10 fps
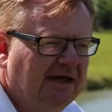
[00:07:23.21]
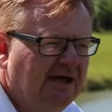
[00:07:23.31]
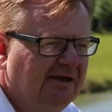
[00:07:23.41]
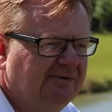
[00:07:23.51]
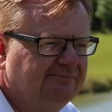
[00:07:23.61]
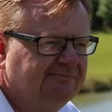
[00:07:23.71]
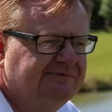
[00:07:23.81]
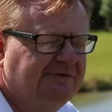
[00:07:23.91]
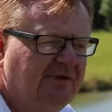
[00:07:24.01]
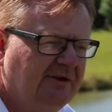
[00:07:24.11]

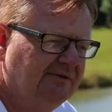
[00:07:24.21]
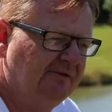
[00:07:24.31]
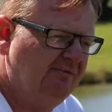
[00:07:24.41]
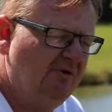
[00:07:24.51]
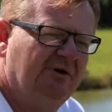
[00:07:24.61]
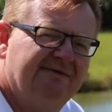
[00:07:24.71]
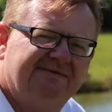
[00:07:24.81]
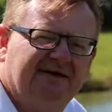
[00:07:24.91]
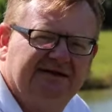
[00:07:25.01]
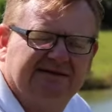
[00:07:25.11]
so that they're all
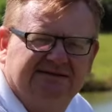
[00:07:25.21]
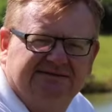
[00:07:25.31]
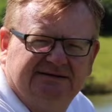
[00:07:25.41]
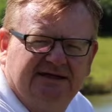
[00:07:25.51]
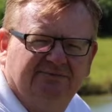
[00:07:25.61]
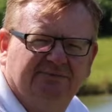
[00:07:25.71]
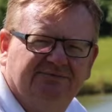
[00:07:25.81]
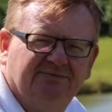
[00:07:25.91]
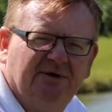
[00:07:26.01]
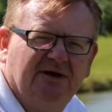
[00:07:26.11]
exactly the same
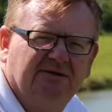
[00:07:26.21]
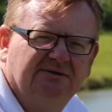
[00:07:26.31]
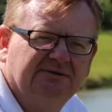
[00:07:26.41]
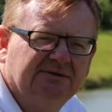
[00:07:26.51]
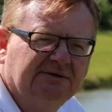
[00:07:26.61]
as well.